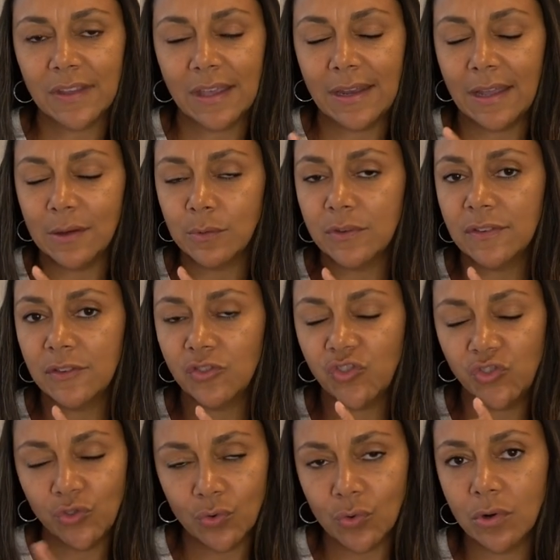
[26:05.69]
And I was
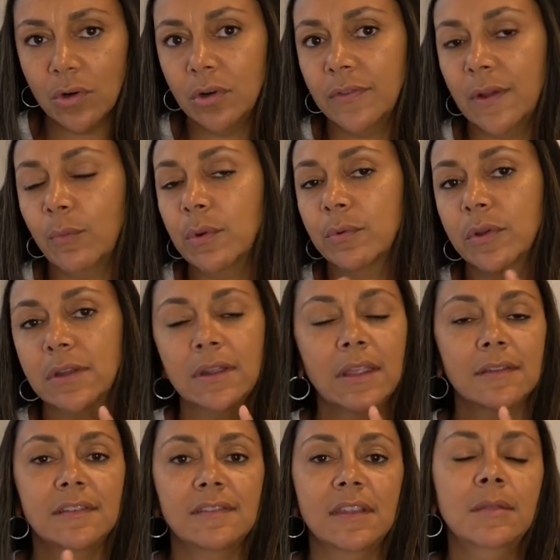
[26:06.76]
sure that we were going to
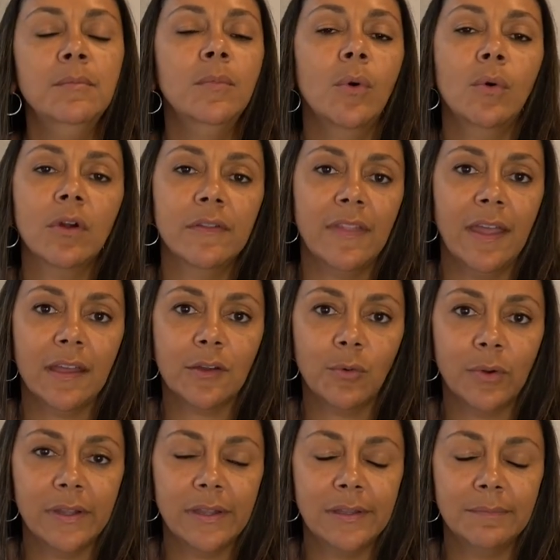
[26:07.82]
get to see more of that
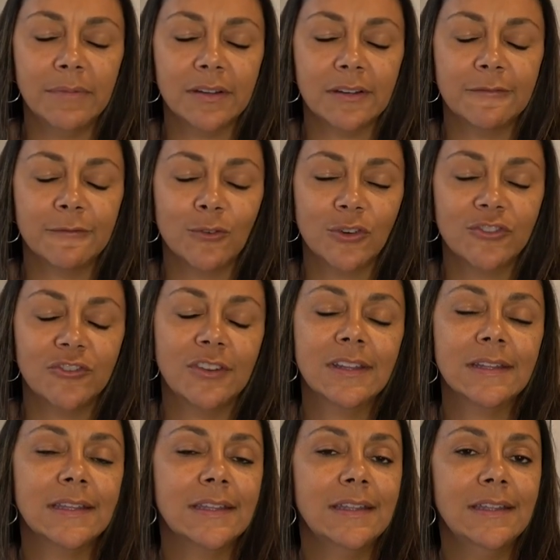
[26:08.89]
queen. But
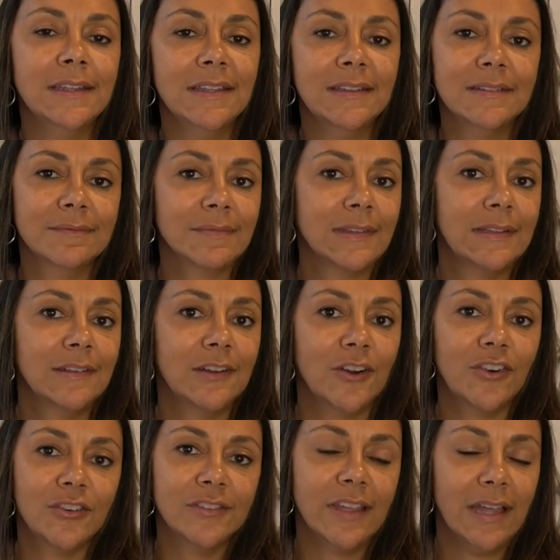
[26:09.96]
unfortunately,
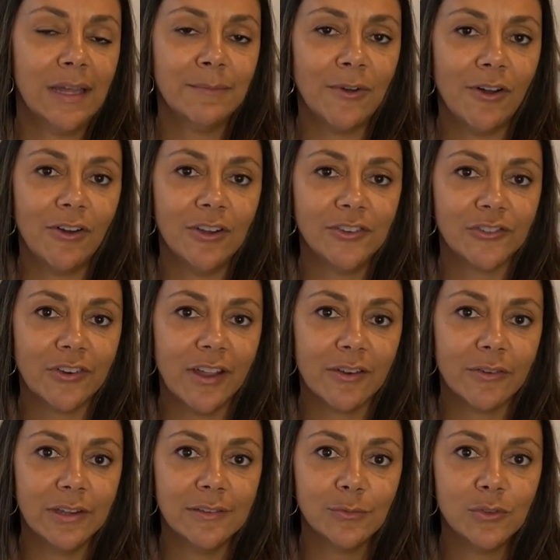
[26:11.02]
her time on
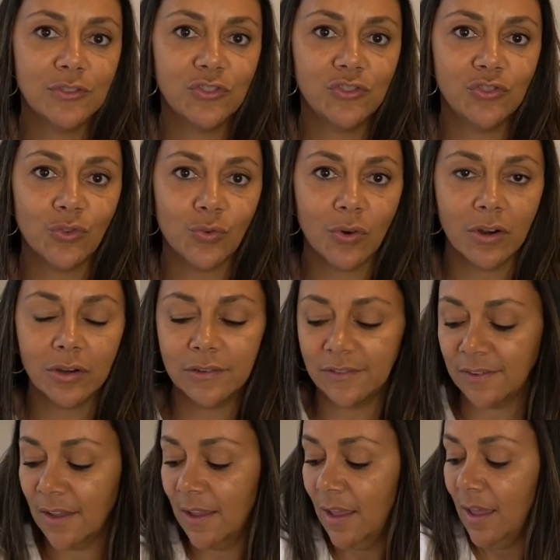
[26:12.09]
Drag Race was
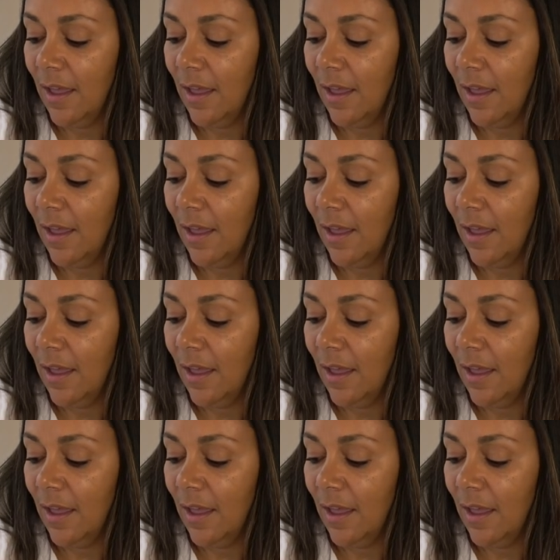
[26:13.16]
short.